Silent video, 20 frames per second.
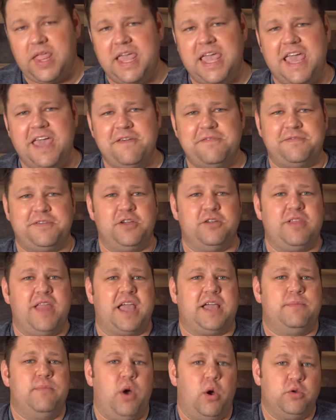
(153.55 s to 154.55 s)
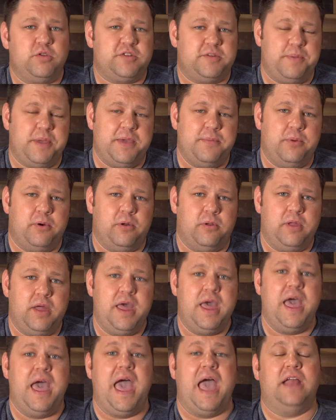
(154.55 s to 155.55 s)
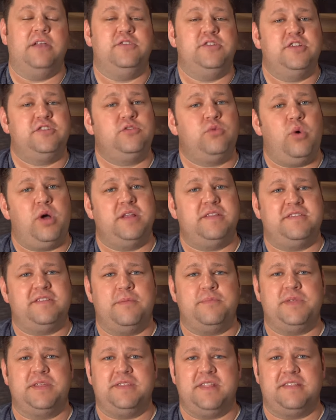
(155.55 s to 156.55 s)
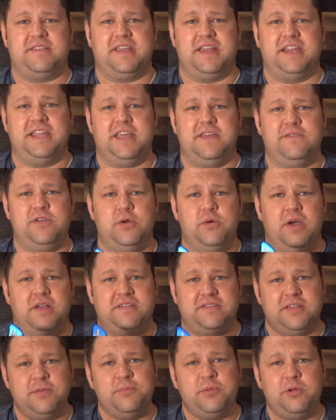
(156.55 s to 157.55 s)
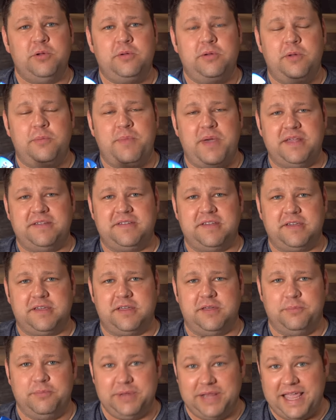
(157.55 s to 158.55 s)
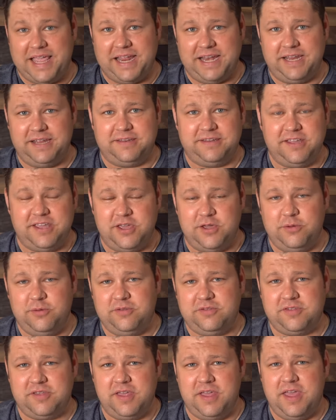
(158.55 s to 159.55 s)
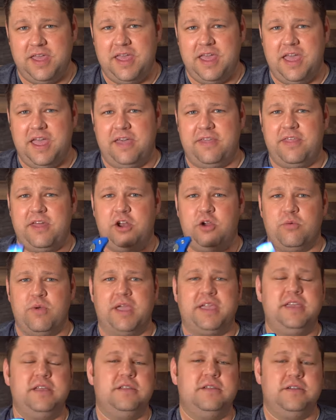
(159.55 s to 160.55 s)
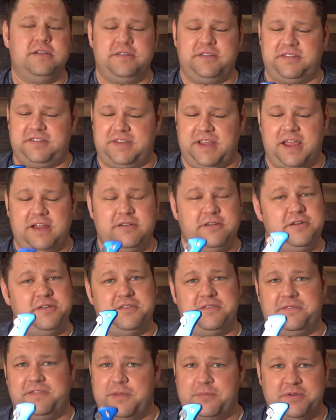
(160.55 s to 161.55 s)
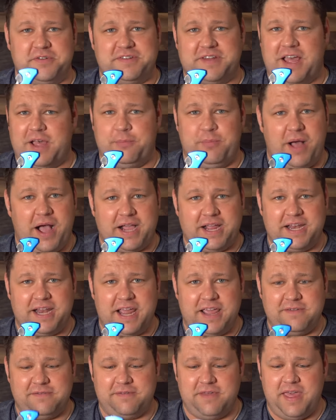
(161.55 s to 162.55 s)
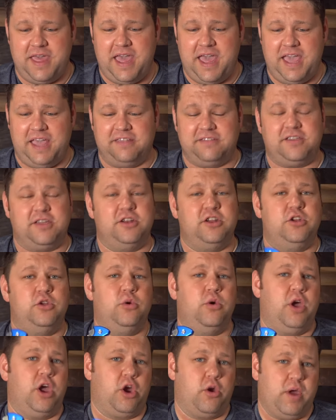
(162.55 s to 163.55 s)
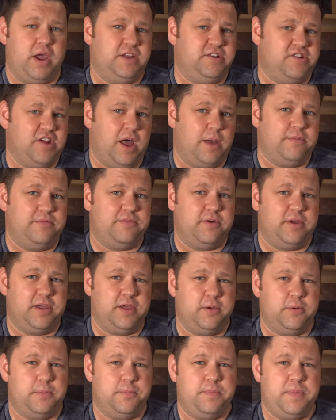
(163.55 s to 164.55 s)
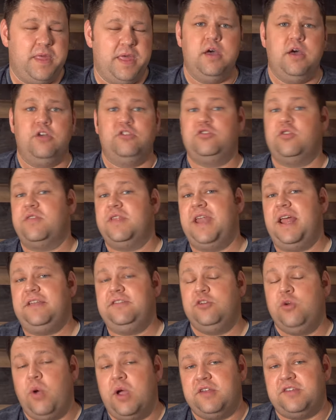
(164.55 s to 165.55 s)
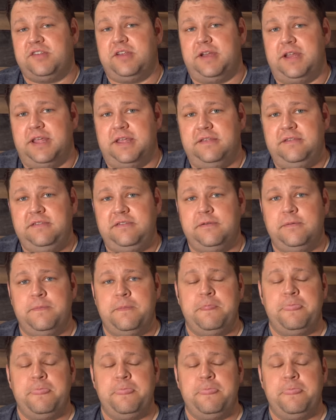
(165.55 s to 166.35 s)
If you're like most people and just want something that's going to give you a simple, basic blade to use, then a regular standard flipper style pocket knife is going to do a great job for you. So the next question is,